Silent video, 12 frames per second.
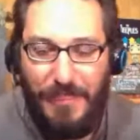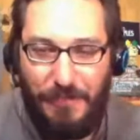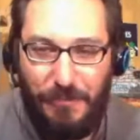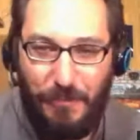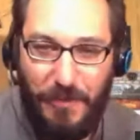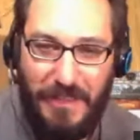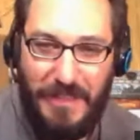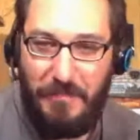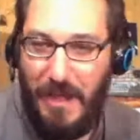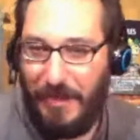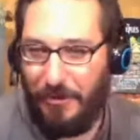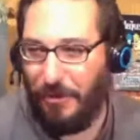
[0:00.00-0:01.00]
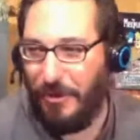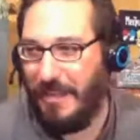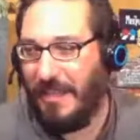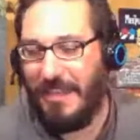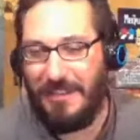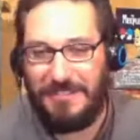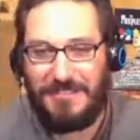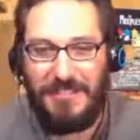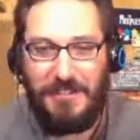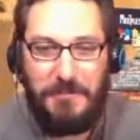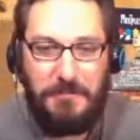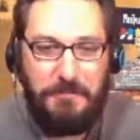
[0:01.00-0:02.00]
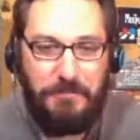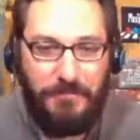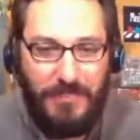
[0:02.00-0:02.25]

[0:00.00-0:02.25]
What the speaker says: think we're really in the minority here. So